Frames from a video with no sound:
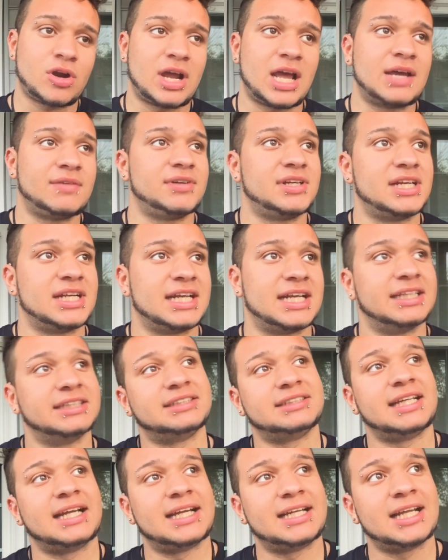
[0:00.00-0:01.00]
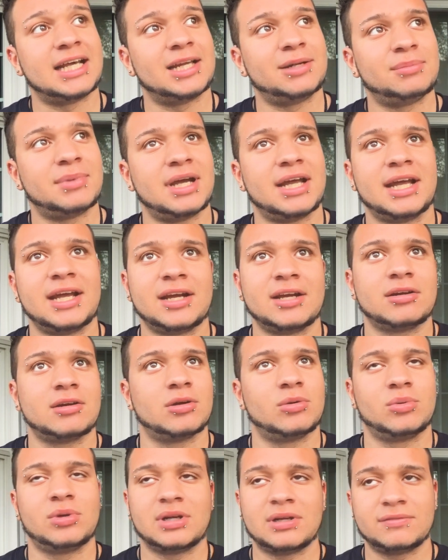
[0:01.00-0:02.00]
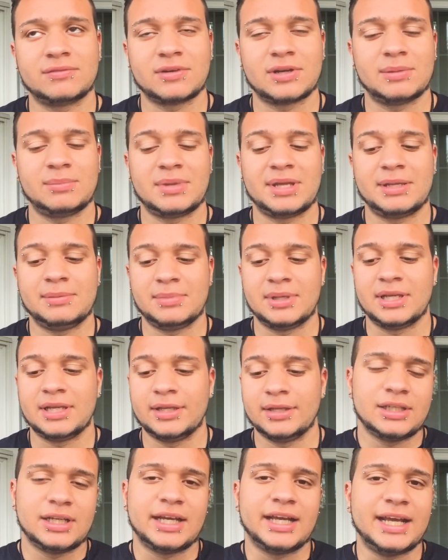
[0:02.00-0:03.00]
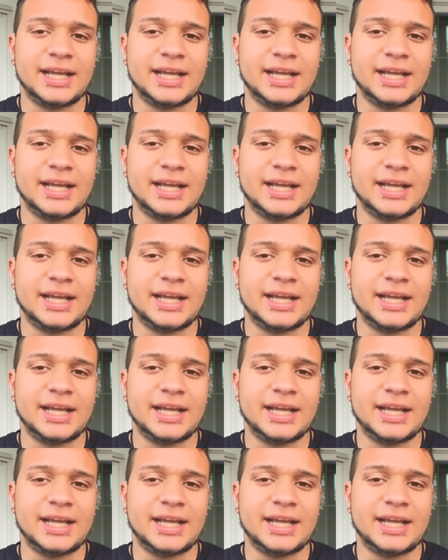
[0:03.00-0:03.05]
or having to get sand out of my hair, or whatever it may be.